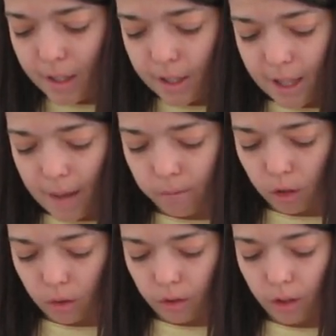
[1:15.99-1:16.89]
Sam
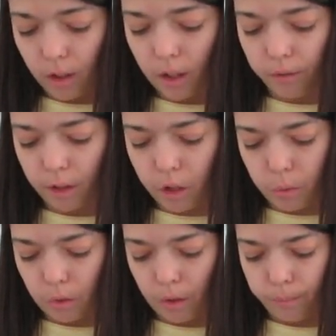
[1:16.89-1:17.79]
will go digging for the
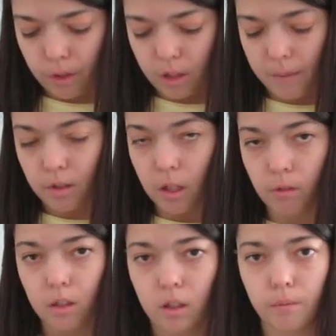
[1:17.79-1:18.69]
truth, but some
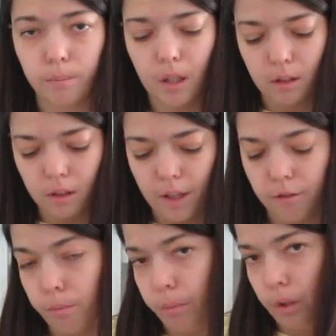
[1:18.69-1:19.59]
secrets are better
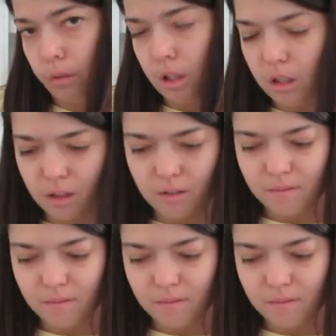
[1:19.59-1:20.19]
left buried.